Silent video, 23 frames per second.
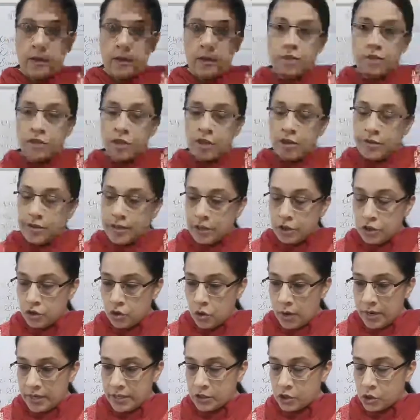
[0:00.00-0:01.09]
Children
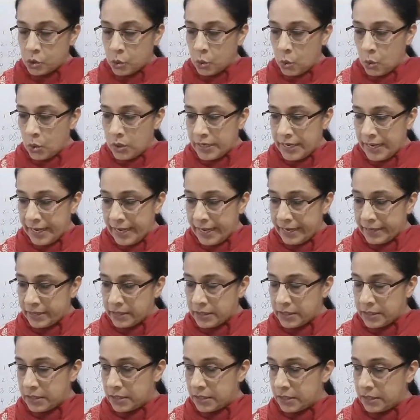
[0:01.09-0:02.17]
join so
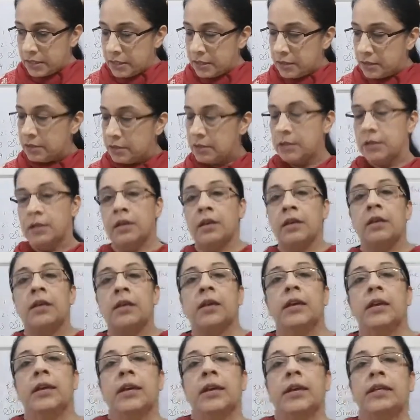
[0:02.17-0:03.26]
late.
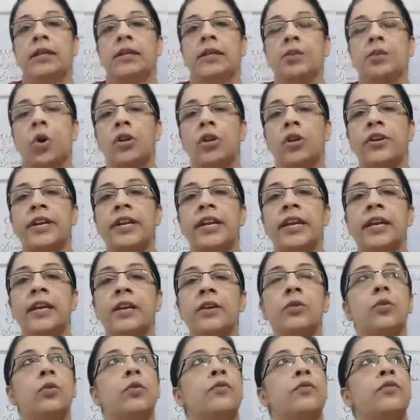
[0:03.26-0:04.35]
It is
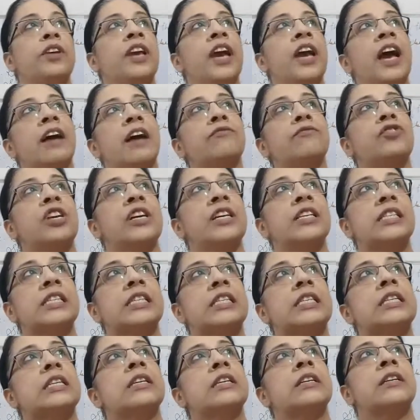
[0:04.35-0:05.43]
already, we have
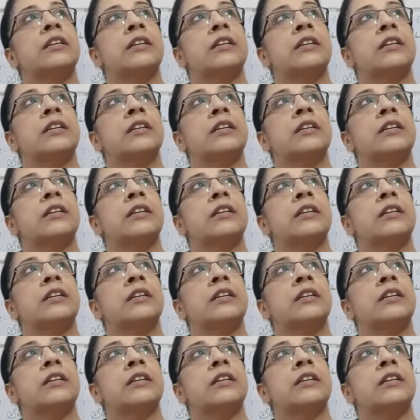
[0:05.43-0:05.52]
just